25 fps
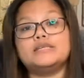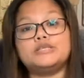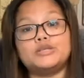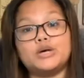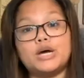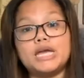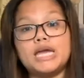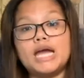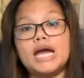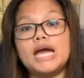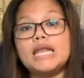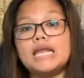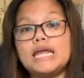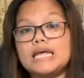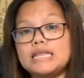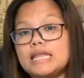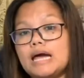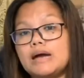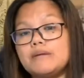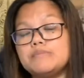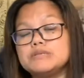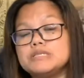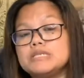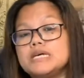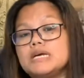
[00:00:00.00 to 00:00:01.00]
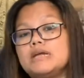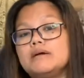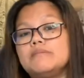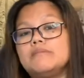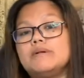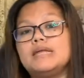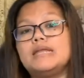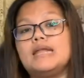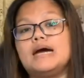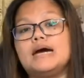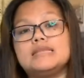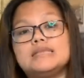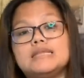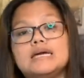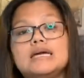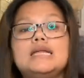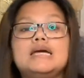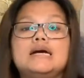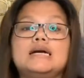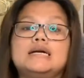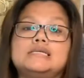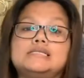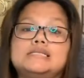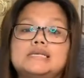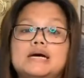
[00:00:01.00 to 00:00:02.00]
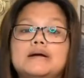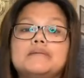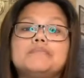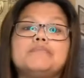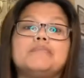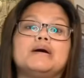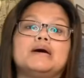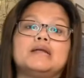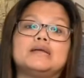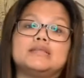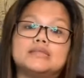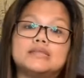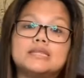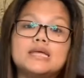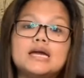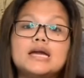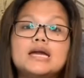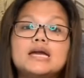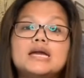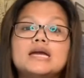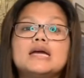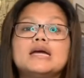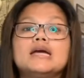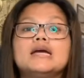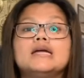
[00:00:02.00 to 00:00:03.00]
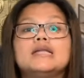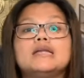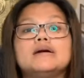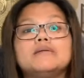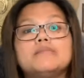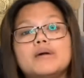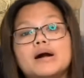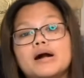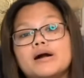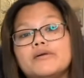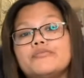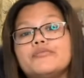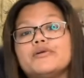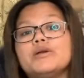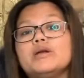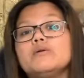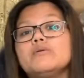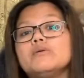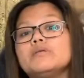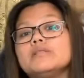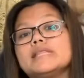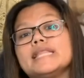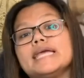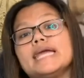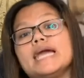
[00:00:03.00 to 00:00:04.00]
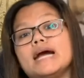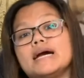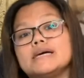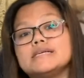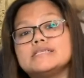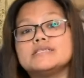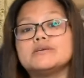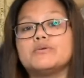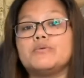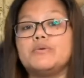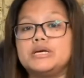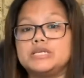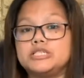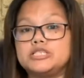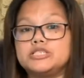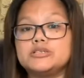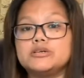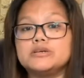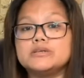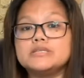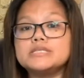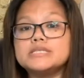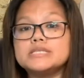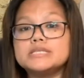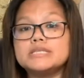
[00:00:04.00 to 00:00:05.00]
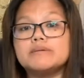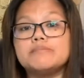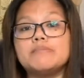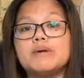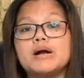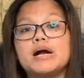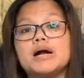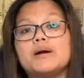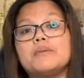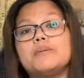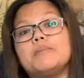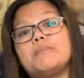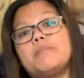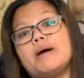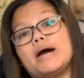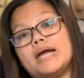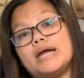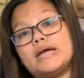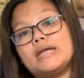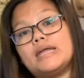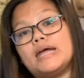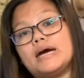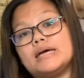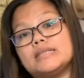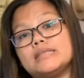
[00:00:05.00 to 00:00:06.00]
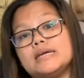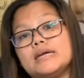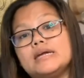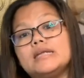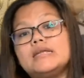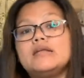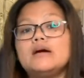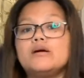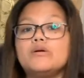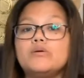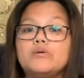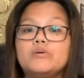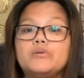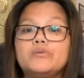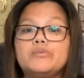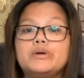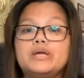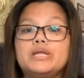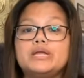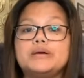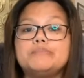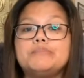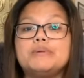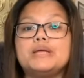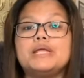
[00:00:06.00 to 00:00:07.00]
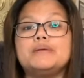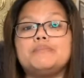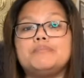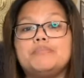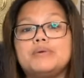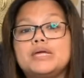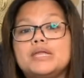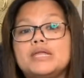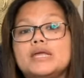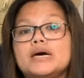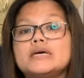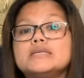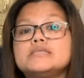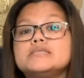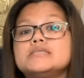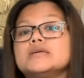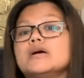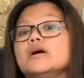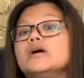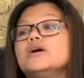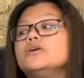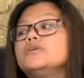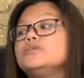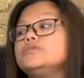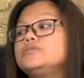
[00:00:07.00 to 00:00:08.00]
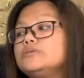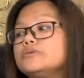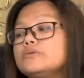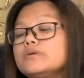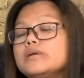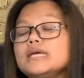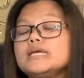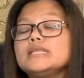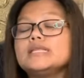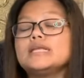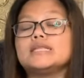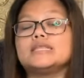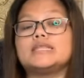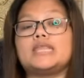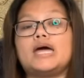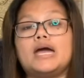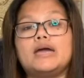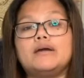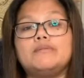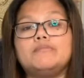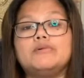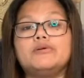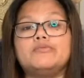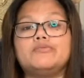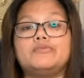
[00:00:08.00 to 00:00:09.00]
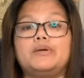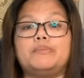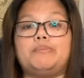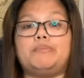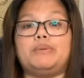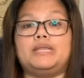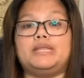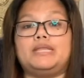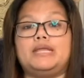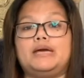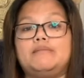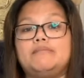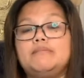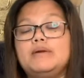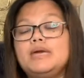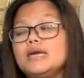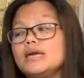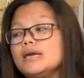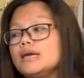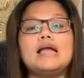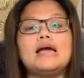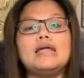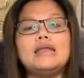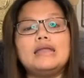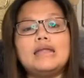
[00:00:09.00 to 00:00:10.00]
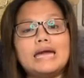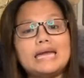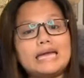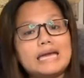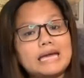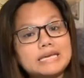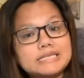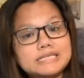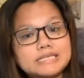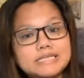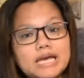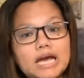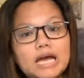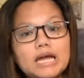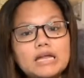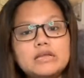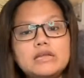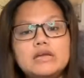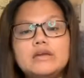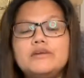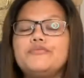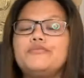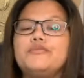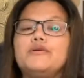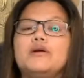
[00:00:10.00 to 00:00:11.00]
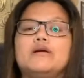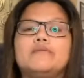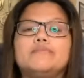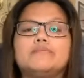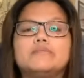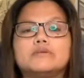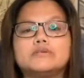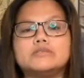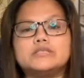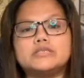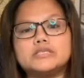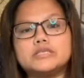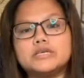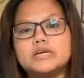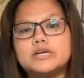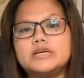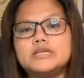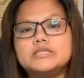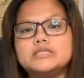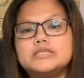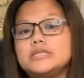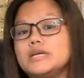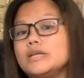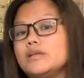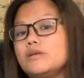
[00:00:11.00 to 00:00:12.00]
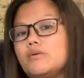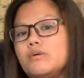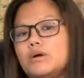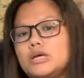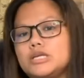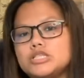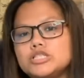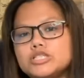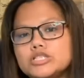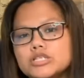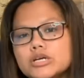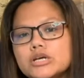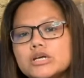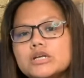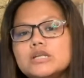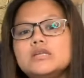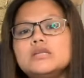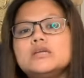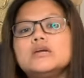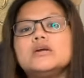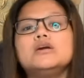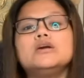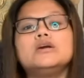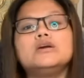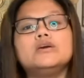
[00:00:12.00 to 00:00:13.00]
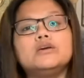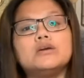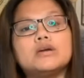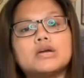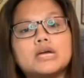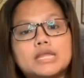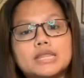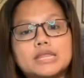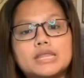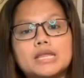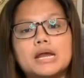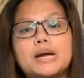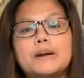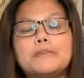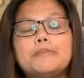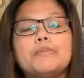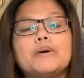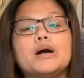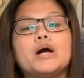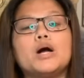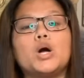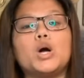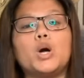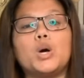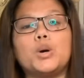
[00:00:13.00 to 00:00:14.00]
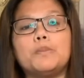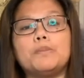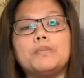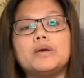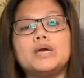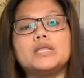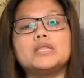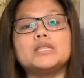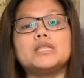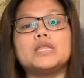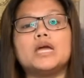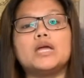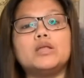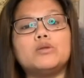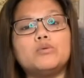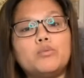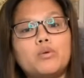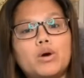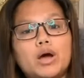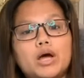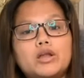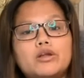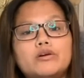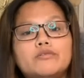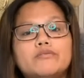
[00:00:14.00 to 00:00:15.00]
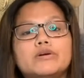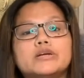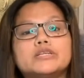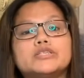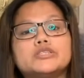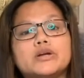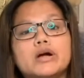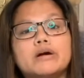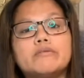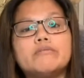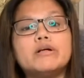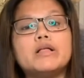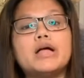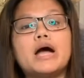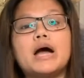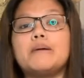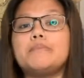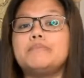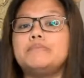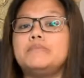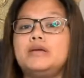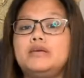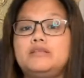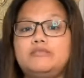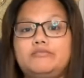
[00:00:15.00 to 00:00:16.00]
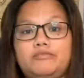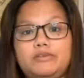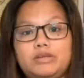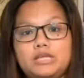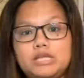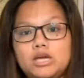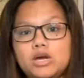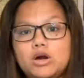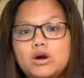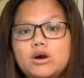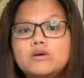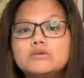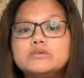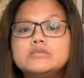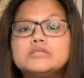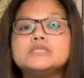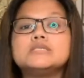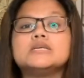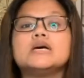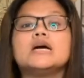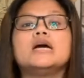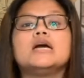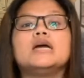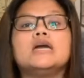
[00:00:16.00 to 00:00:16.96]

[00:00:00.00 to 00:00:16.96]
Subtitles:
So ayan, natapos na naman natin ang isang parte ng mga frequently asked questions ng mga kababayan natin na uuwi ng Pilipinas during the time of the pandemic. Like I said, if you have concerns and questions, you can drop a comment in one of our travel update videos.